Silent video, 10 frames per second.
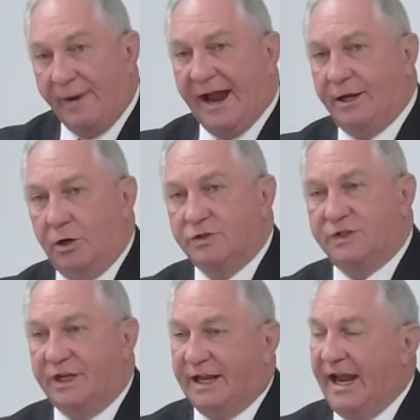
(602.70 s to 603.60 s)
man
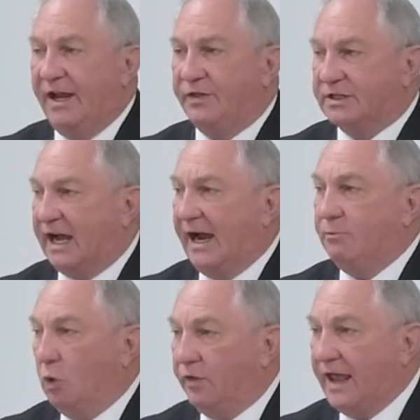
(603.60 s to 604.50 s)
knows the day, the
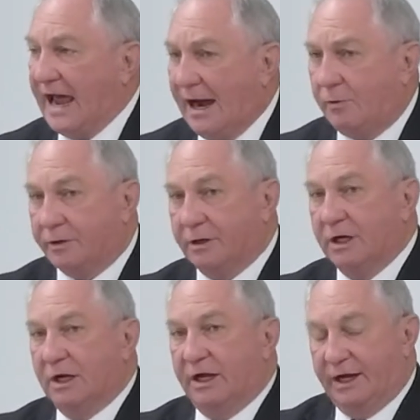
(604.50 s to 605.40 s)
time, nor the hour.
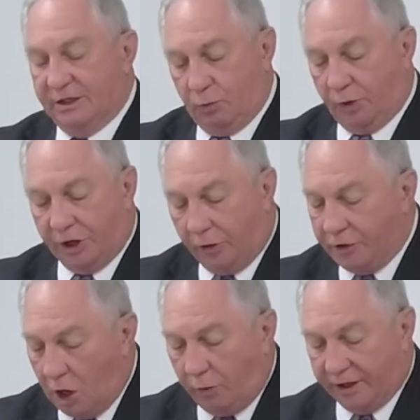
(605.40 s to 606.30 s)
We don't
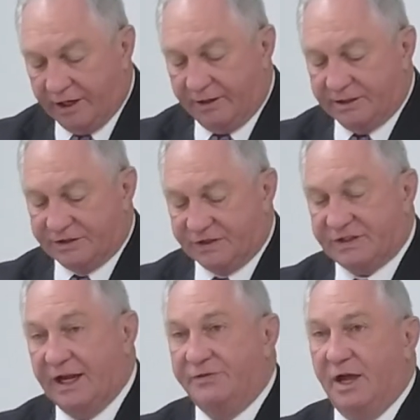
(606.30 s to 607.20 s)
know it. And as I
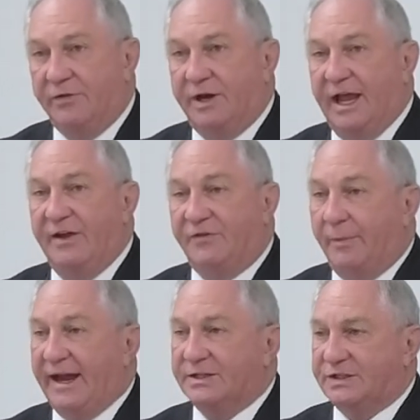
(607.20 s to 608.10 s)
said the other day, if a
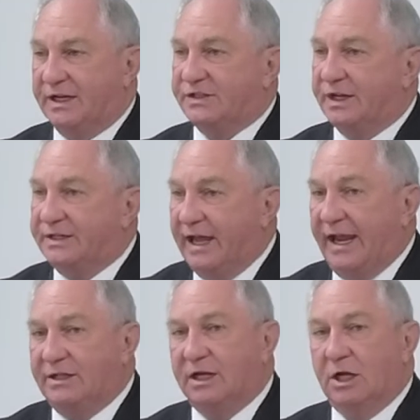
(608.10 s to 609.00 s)
man sets a
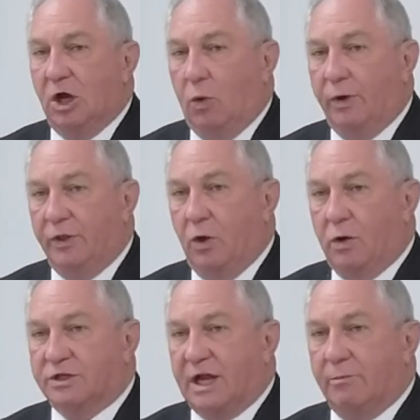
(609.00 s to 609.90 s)
date on when the
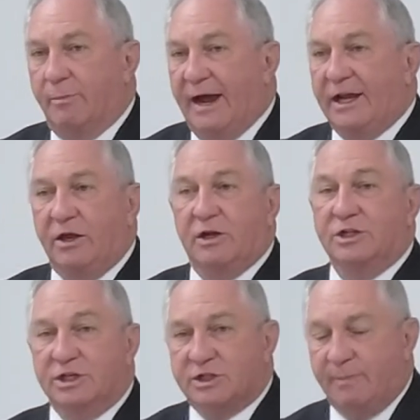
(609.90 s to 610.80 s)
Lord's coming back, you can
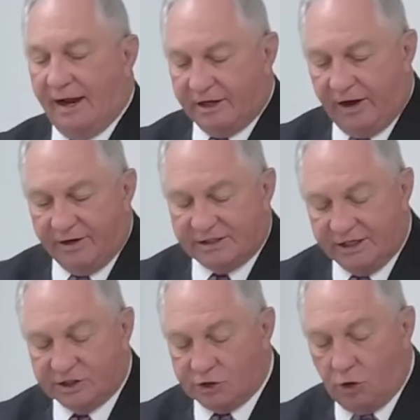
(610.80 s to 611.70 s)
just about
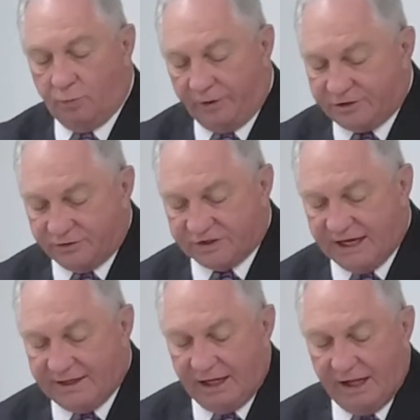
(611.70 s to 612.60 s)
guarantee, as the old preacher
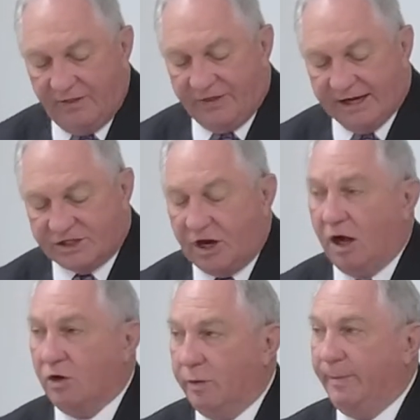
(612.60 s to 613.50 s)
said, that's
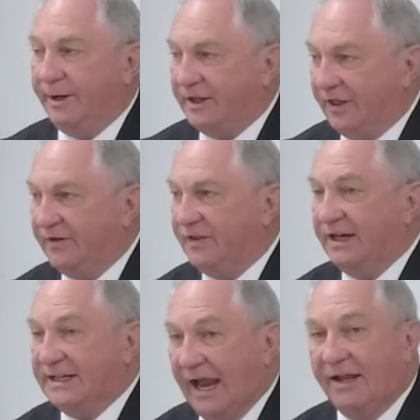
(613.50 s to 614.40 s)
not going to be
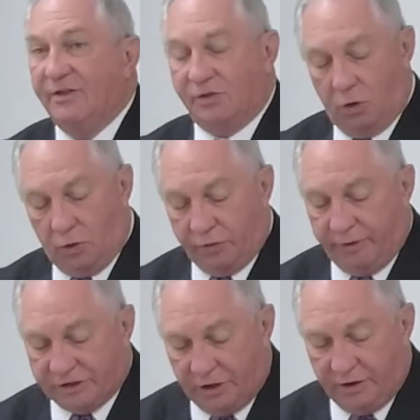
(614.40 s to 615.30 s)
the day that the Lord
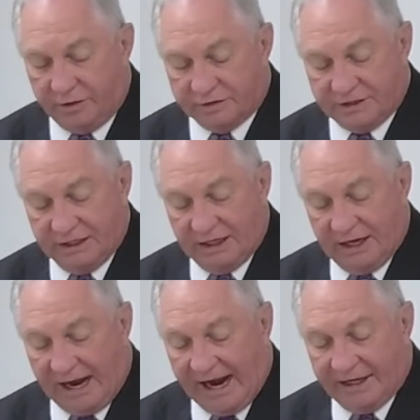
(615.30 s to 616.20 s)
returns.
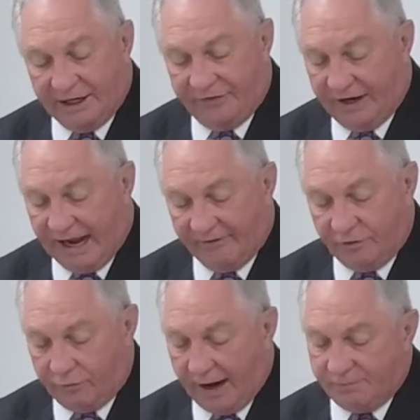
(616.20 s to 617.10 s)
And then after
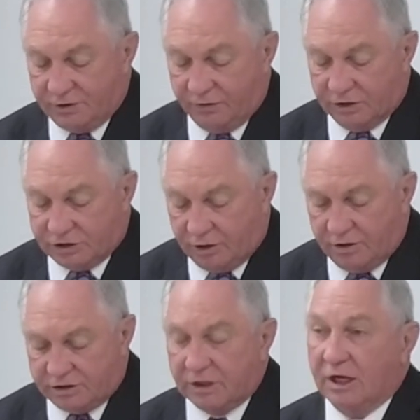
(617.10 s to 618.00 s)
the rapture of the church,